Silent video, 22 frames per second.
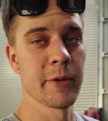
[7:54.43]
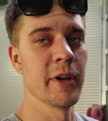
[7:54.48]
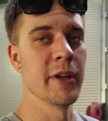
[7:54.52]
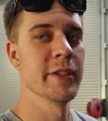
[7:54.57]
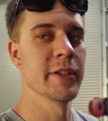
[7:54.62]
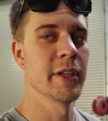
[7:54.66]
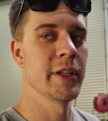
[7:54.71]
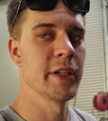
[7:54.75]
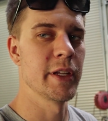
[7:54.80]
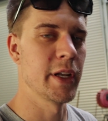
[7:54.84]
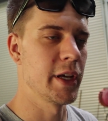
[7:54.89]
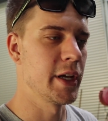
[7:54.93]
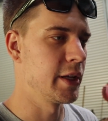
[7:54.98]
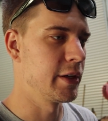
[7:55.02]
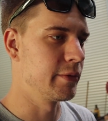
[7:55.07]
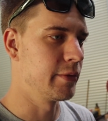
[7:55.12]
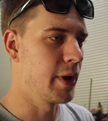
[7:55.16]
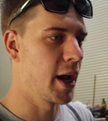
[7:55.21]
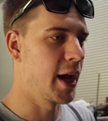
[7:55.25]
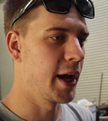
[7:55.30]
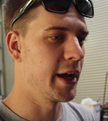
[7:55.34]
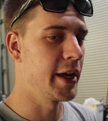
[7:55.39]
Queensland, you
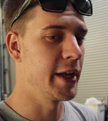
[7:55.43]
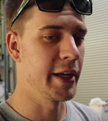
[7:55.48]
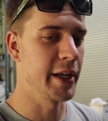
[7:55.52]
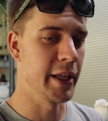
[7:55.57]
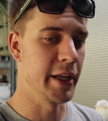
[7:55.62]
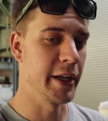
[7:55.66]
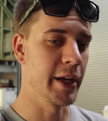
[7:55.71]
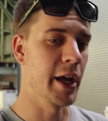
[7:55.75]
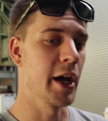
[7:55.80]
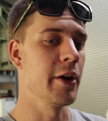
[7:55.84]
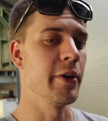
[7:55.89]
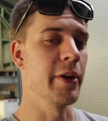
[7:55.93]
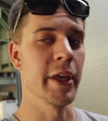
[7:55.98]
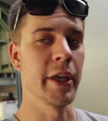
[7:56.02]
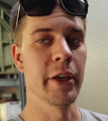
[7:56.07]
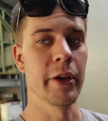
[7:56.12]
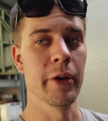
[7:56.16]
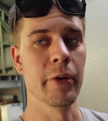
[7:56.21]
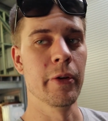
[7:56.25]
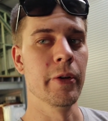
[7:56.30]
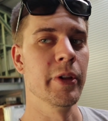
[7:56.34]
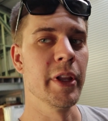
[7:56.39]
need any Kinugawa
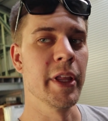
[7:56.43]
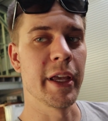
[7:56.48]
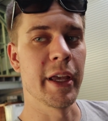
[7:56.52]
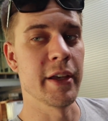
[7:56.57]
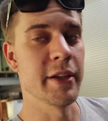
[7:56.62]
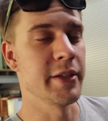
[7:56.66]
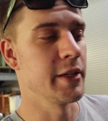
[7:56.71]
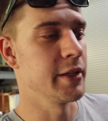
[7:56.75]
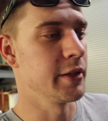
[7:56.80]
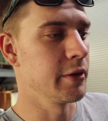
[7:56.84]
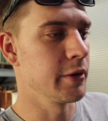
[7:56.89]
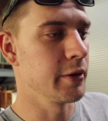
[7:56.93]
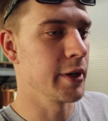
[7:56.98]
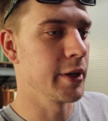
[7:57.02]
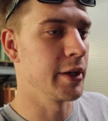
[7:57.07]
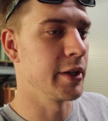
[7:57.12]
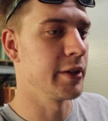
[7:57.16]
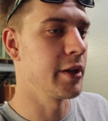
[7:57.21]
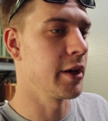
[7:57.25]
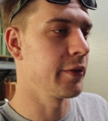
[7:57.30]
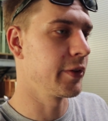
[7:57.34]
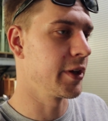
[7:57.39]
gear or Link ECU
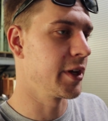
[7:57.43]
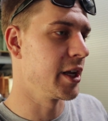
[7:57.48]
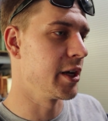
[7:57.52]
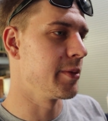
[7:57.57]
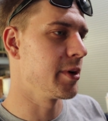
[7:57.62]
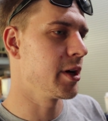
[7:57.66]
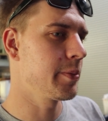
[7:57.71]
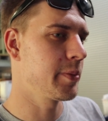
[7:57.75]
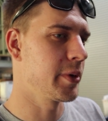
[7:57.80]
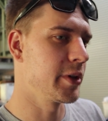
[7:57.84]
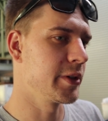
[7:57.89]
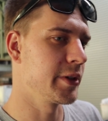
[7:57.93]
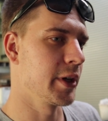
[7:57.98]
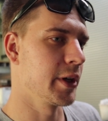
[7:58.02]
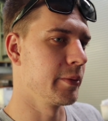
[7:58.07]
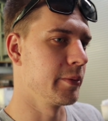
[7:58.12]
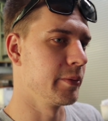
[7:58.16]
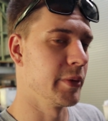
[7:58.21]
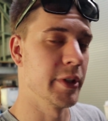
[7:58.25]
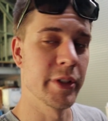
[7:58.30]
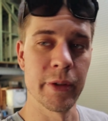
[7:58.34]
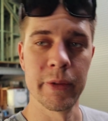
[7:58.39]
gear, definitely hit him up. He's a
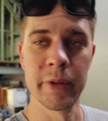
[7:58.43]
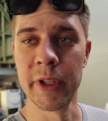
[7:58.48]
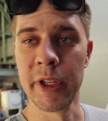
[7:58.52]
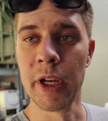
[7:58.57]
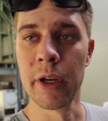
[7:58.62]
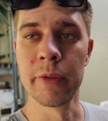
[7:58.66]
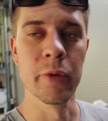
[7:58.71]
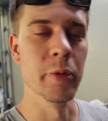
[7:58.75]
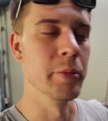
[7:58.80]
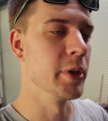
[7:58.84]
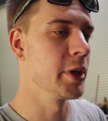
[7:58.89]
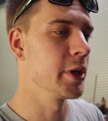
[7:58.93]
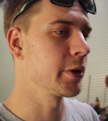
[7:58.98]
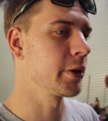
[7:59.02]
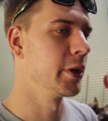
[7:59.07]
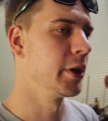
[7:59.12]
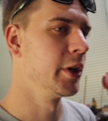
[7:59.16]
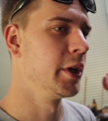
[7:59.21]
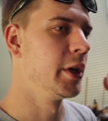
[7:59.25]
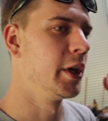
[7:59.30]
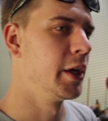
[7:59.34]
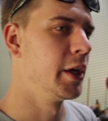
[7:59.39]
really helpful bloke.